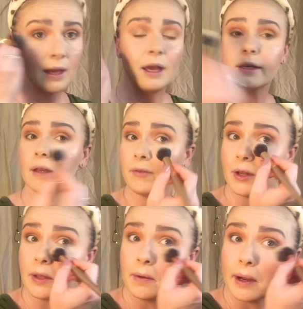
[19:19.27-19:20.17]
I
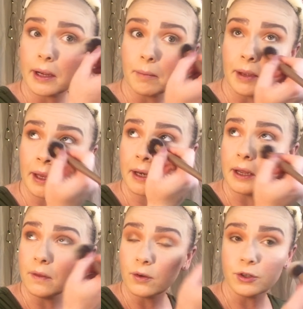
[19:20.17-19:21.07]
definitely recommend
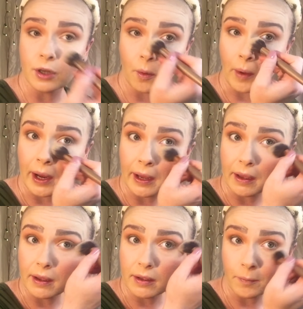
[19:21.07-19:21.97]
either doing
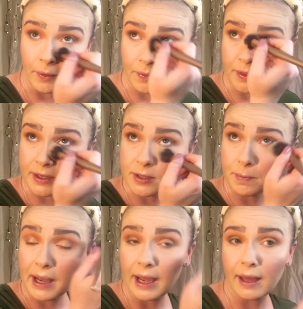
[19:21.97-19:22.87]
with this
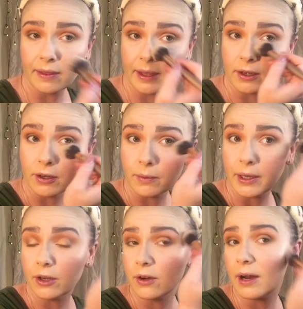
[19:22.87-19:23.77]
palette, doing
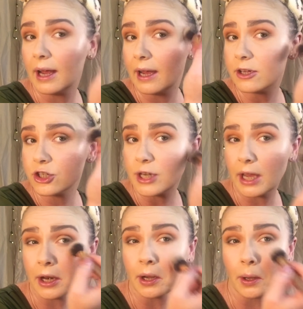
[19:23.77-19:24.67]
your
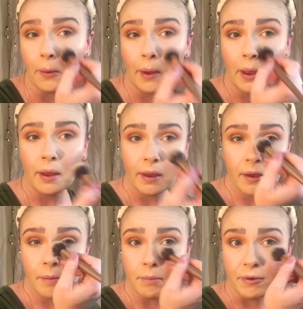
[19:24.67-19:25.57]
eyeshadow
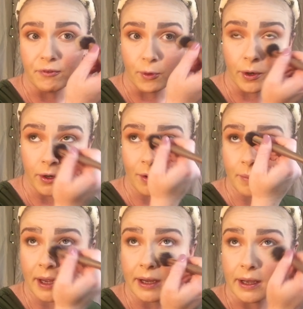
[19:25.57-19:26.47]
before your
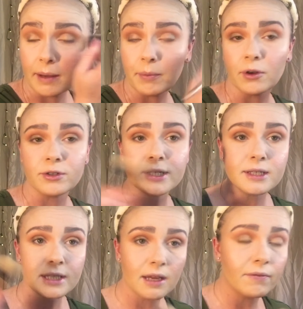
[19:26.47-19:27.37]
makeup, or
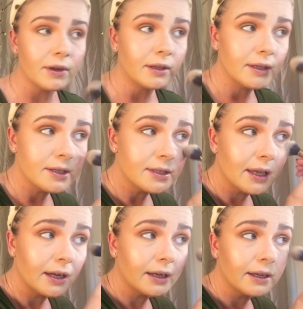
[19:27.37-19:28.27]
definitely
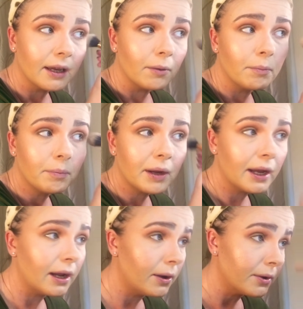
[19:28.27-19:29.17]
setting down
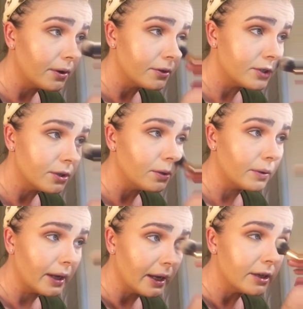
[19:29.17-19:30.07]
powder to
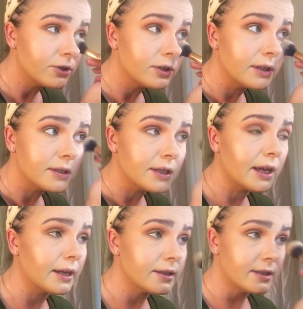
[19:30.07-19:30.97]
catch this
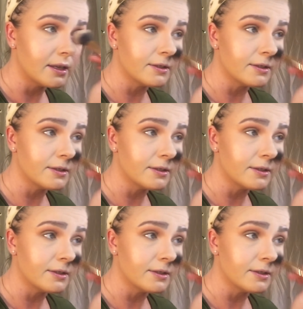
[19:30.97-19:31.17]
excess